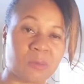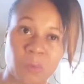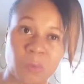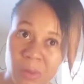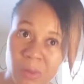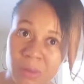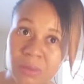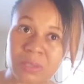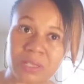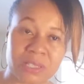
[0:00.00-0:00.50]

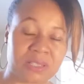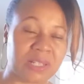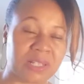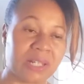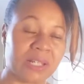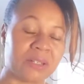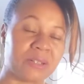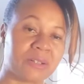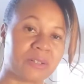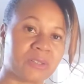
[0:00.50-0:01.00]
worldly
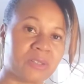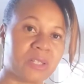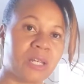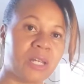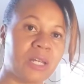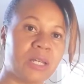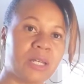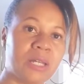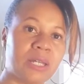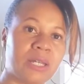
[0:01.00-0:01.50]
standards,
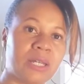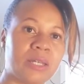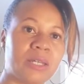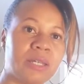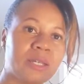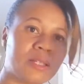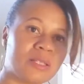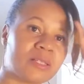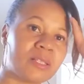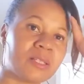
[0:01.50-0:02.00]

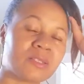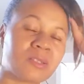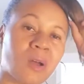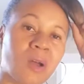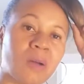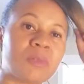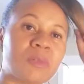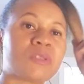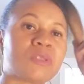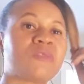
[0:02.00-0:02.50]
it's it's
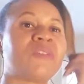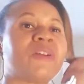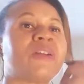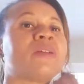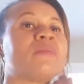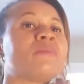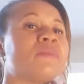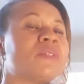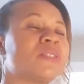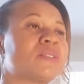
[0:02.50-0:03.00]
almost
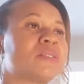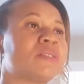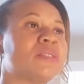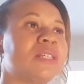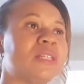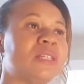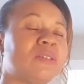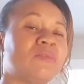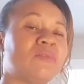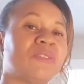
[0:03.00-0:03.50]
very
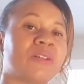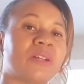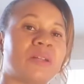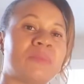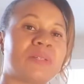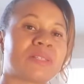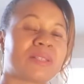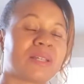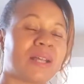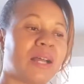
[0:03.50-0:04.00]
misleading, very
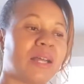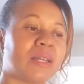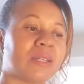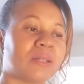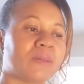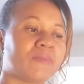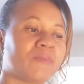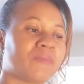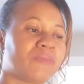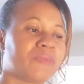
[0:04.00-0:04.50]

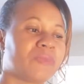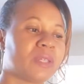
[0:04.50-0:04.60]
misguiding.